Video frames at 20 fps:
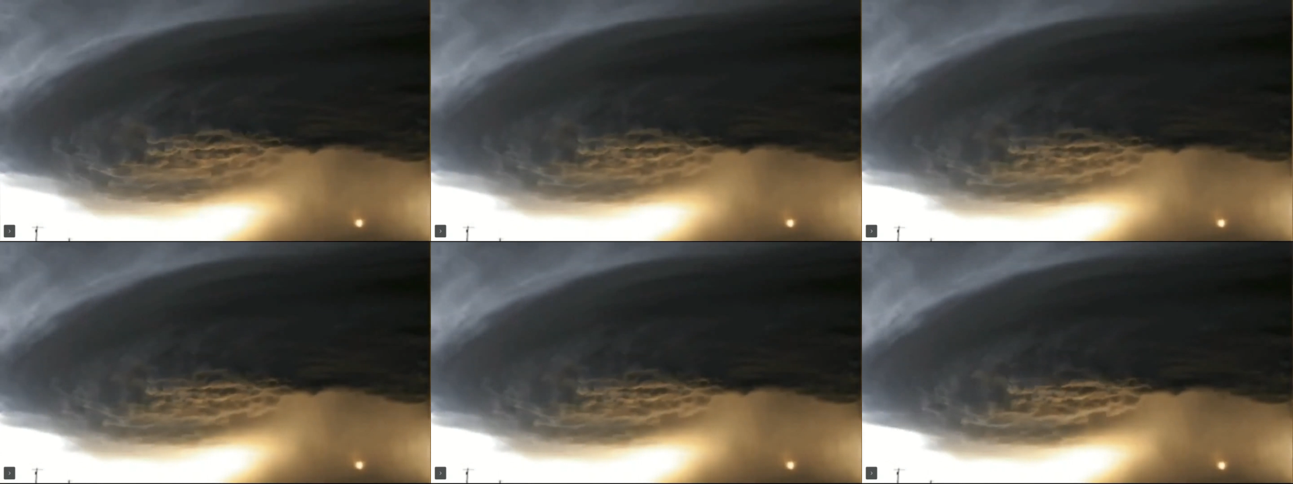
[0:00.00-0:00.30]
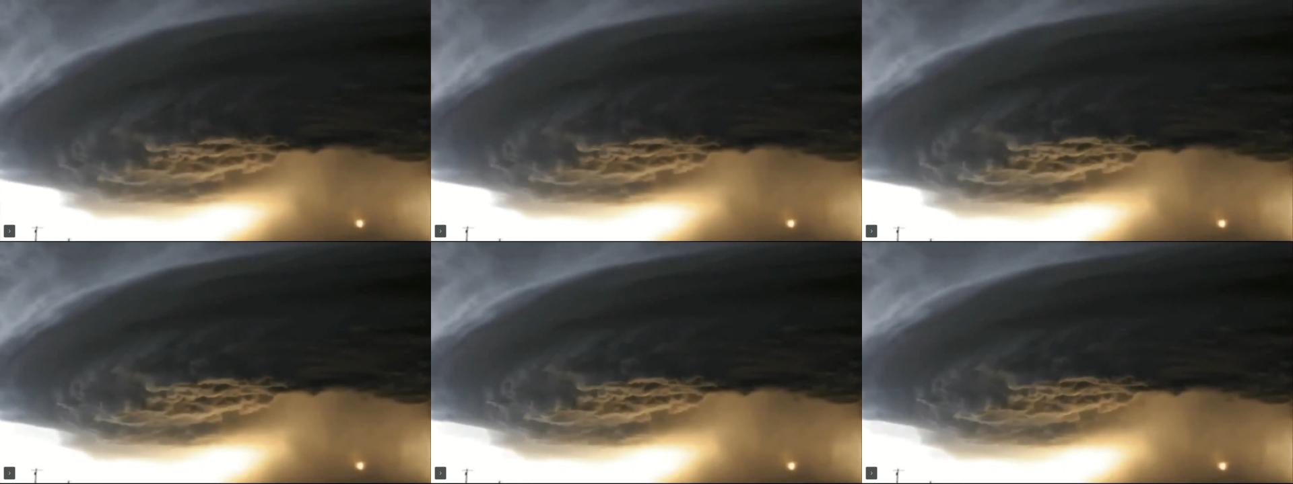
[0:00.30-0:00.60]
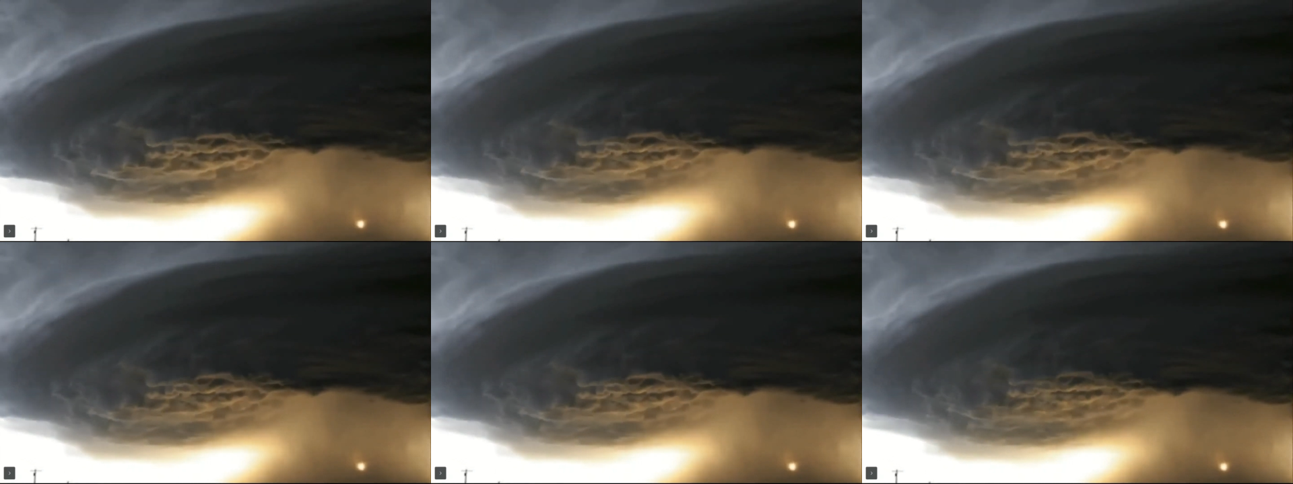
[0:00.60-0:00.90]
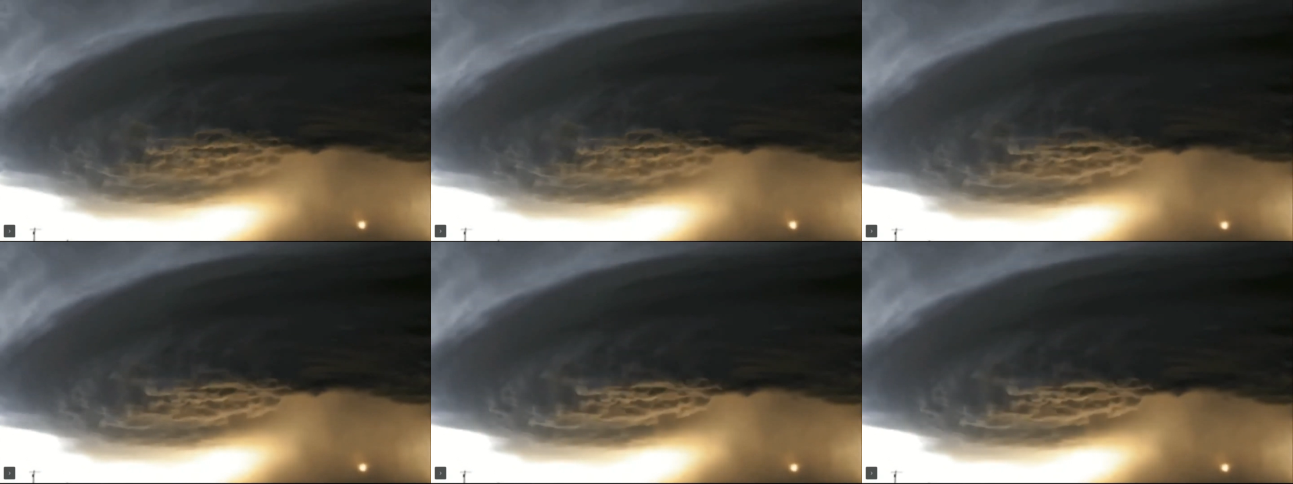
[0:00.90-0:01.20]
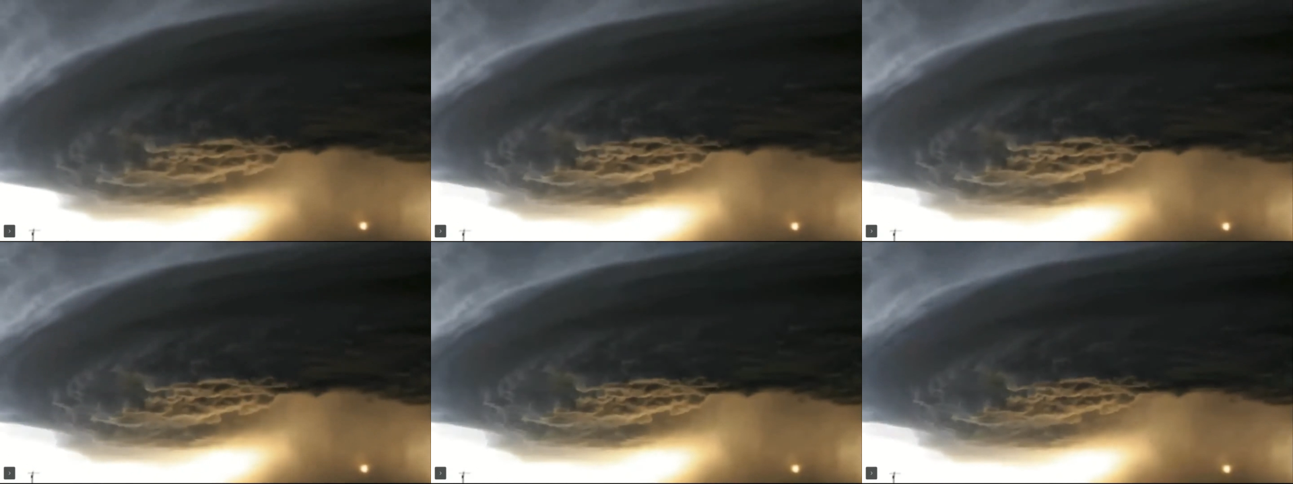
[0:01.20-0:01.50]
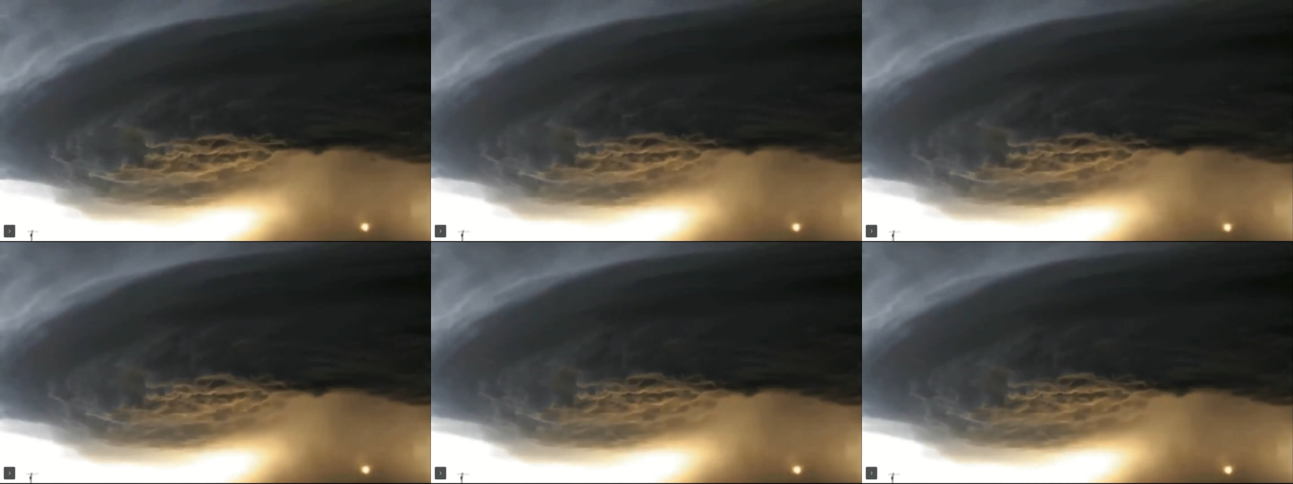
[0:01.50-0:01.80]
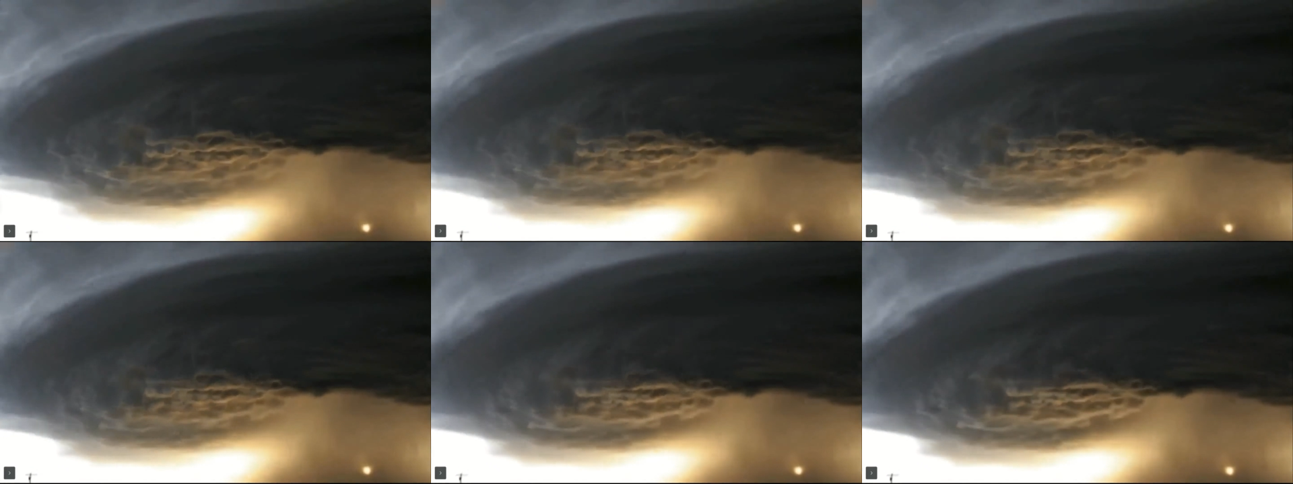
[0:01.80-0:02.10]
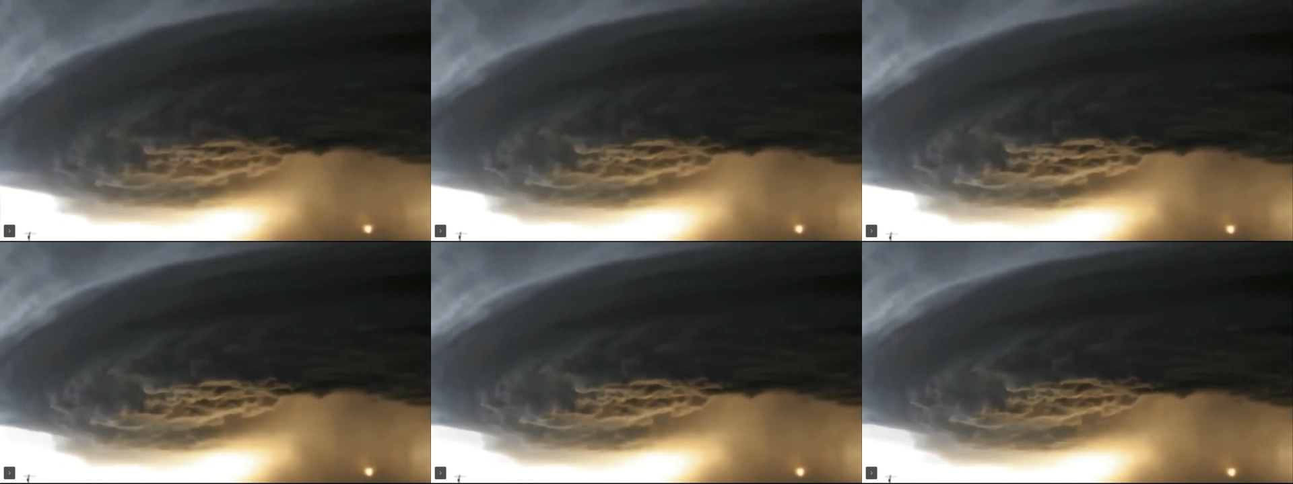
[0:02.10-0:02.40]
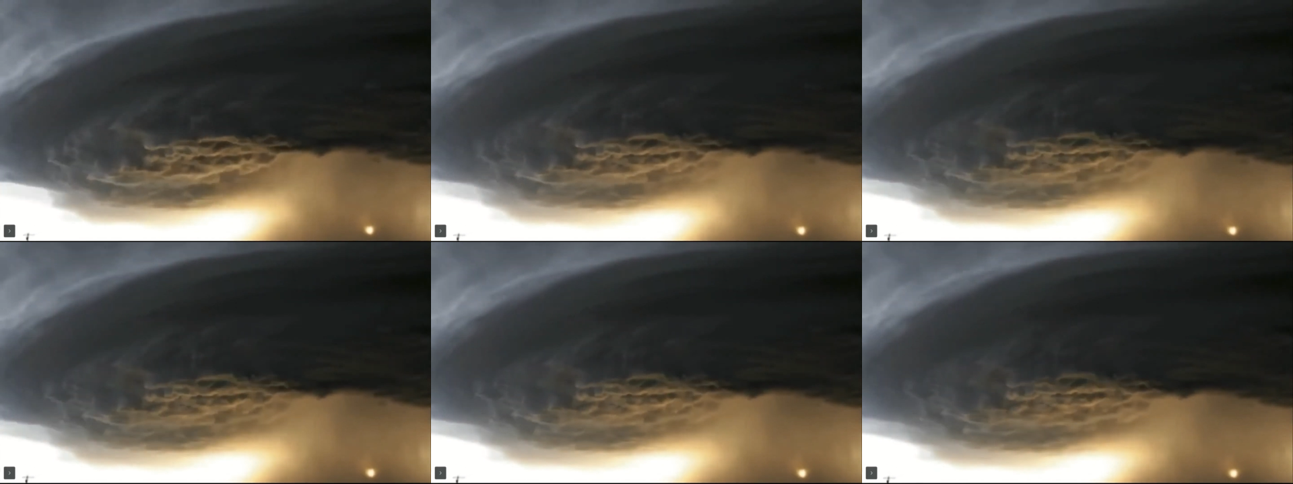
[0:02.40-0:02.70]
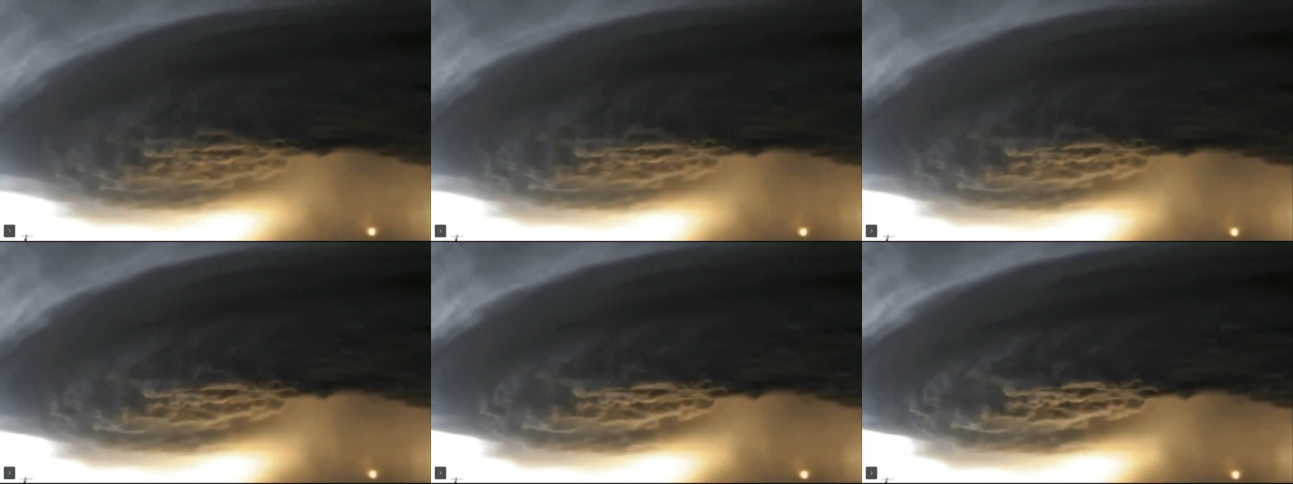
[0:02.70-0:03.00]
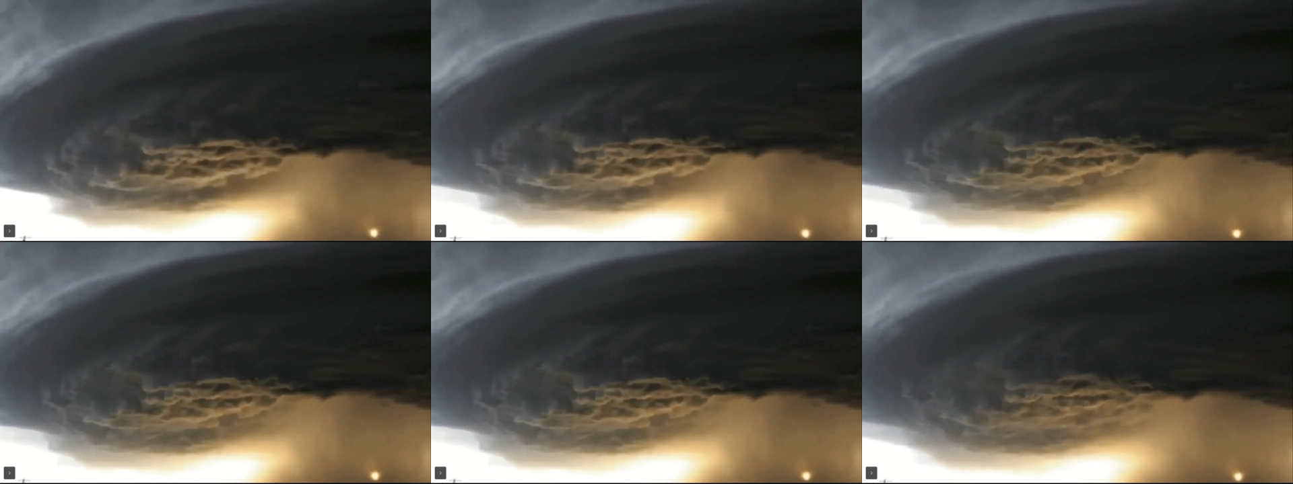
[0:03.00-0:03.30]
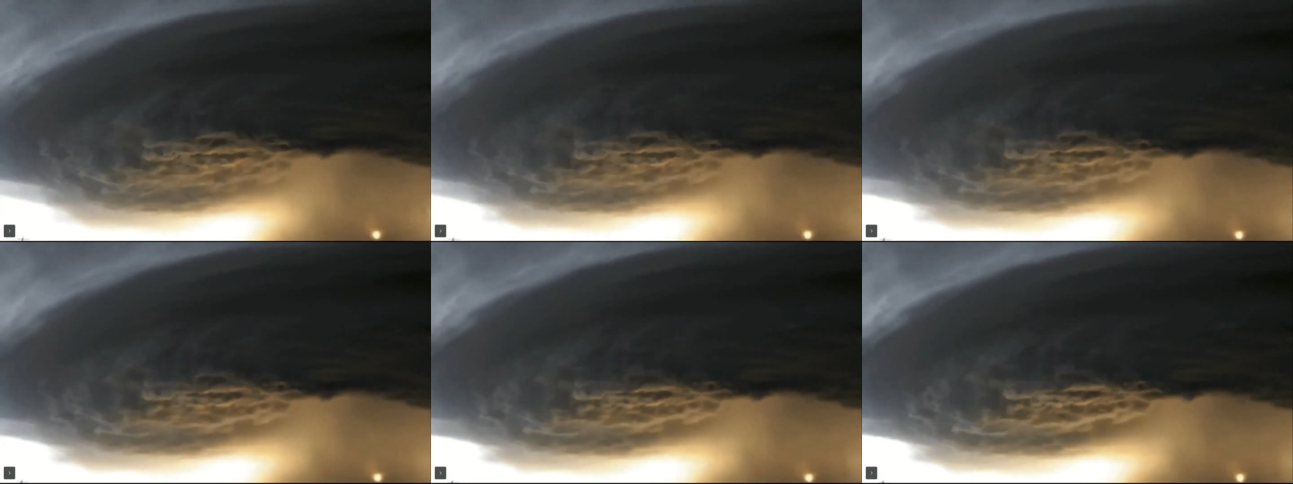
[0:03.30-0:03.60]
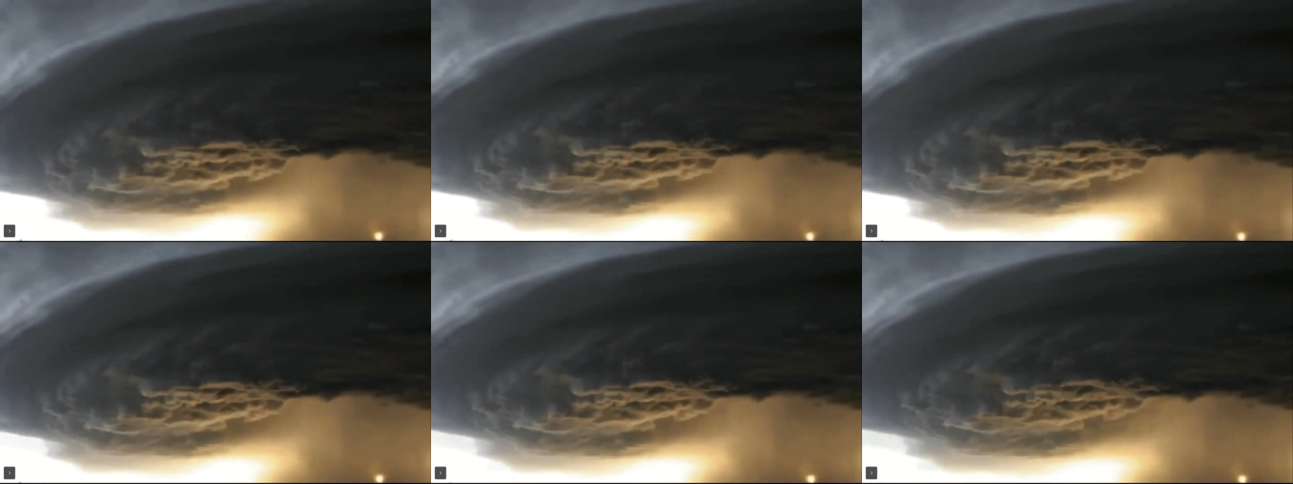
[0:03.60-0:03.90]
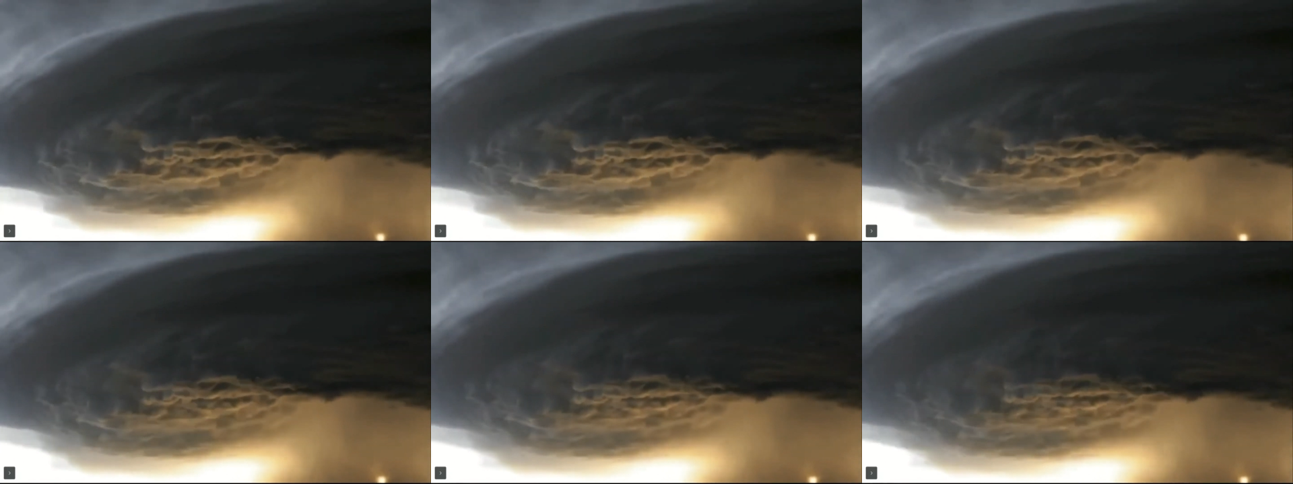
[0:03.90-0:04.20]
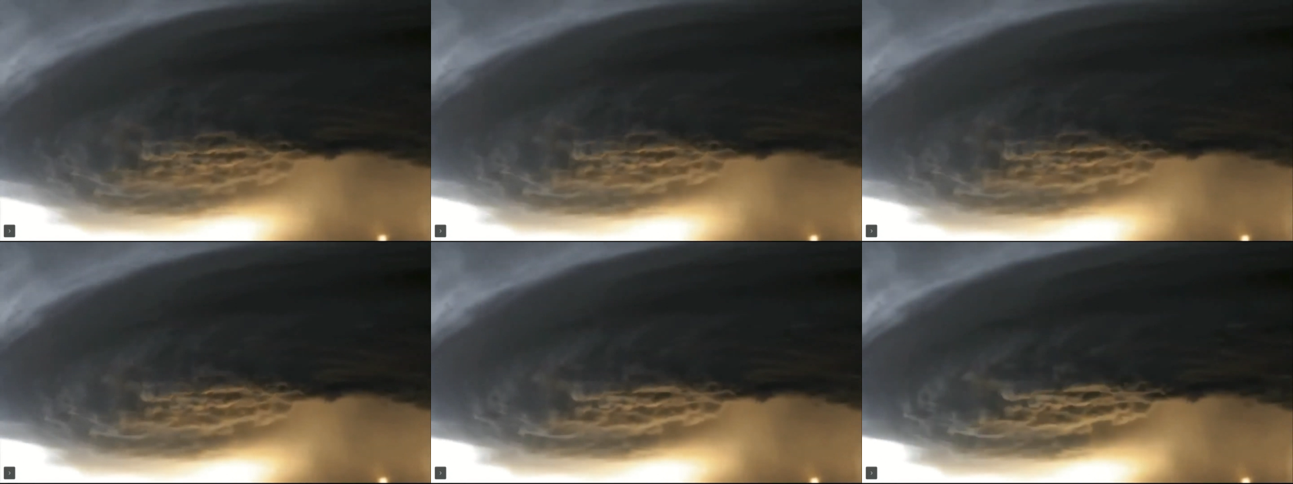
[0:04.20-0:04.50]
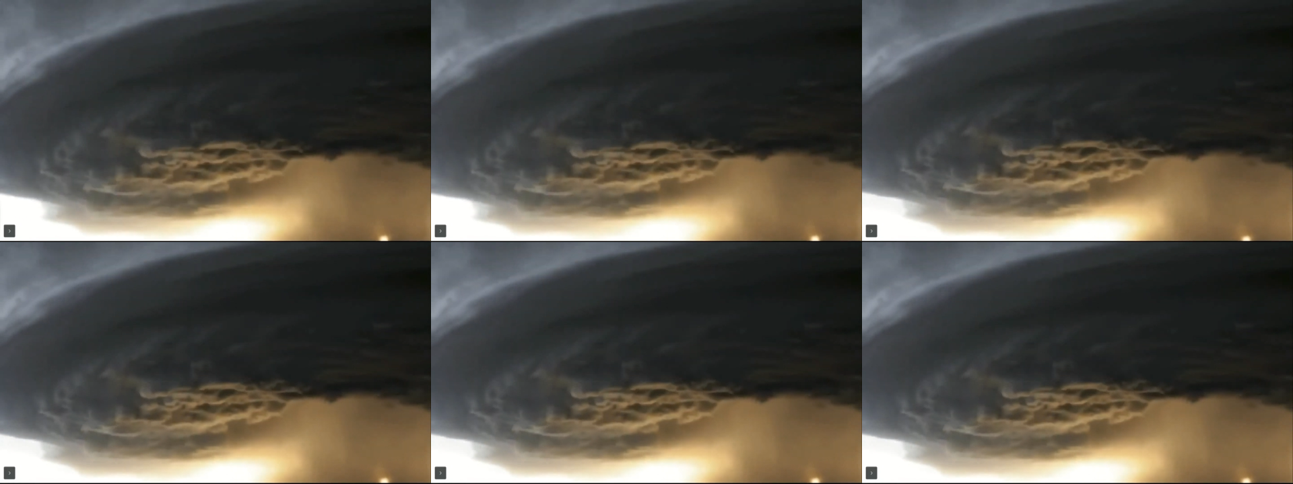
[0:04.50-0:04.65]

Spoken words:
(no speaker visible)